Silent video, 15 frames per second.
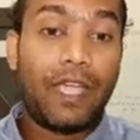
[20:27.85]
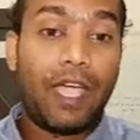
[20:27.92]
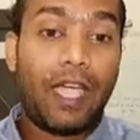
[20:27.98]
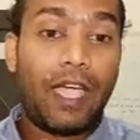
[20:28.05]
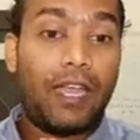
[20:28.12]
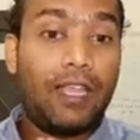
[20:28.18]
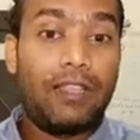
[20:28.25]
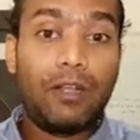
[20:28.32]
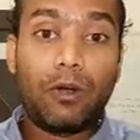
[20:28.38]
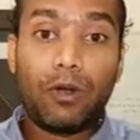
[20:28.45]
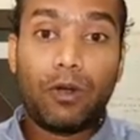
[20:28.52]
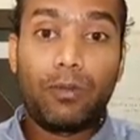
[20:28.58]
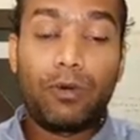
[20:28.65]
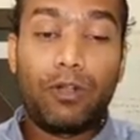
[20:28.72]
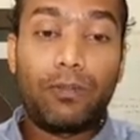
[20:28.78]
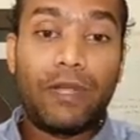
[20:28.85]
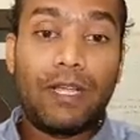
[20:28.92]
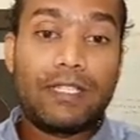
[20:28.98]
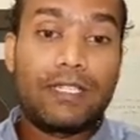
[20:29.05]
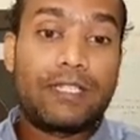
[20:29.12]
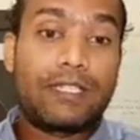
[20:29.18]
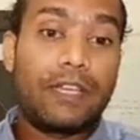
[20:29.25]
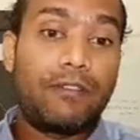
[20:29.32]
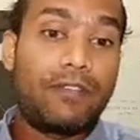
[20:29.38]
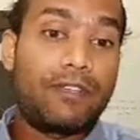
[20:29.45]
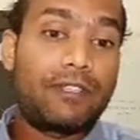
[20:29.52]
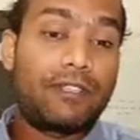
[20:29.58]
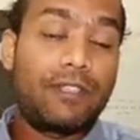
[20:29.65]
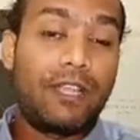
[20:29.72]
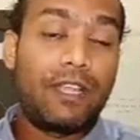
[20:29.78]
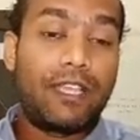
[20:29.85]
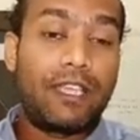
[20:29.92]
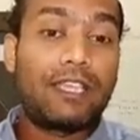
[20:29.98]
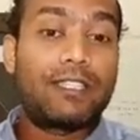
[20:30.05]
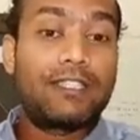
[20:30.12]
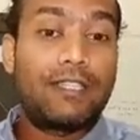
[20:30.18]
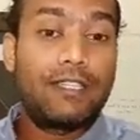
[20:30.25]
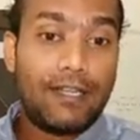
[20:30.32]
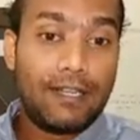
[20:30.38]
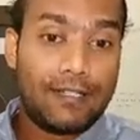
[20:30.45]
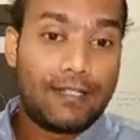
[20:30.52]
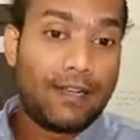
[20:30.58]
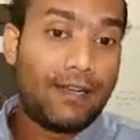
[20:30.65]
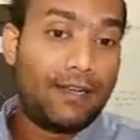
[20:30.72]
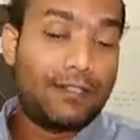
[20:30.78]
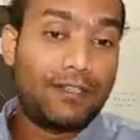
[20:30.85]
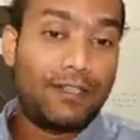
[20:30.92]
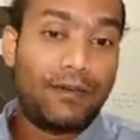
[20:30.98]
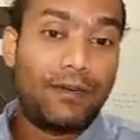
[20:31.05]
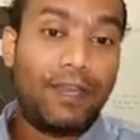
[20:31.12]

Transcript: And in that automotive plastics, I was like exterior design engineer.